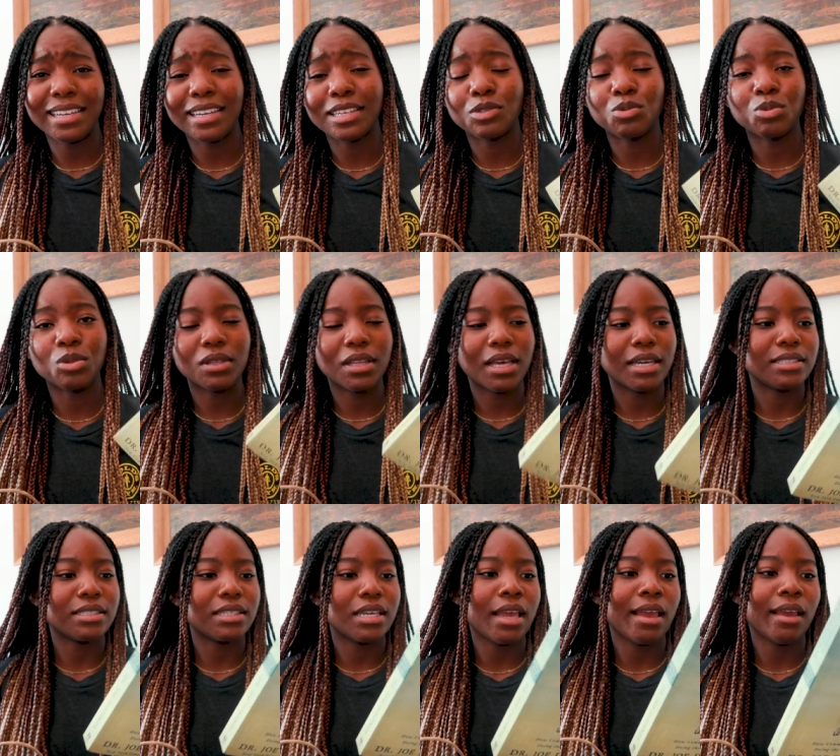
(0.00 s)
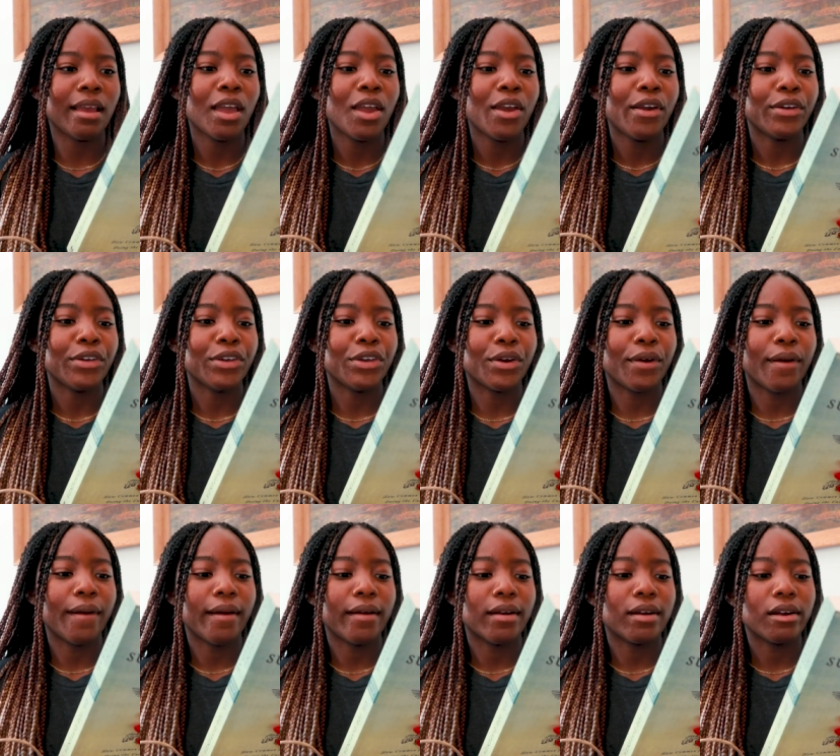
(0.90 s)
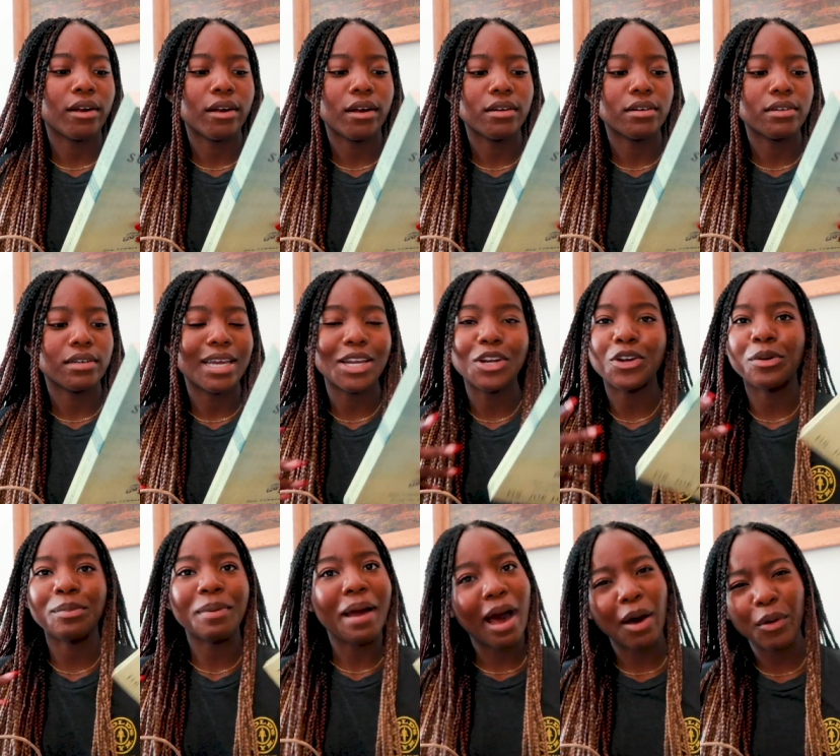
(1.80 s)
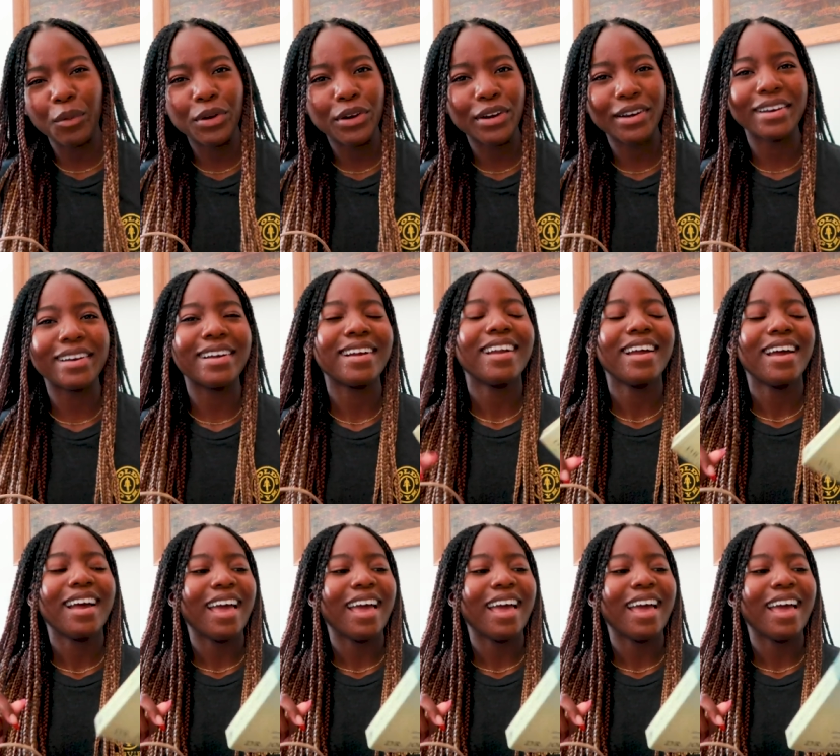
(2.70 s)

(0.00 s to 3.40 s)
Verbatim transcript: I guess realizing your inner power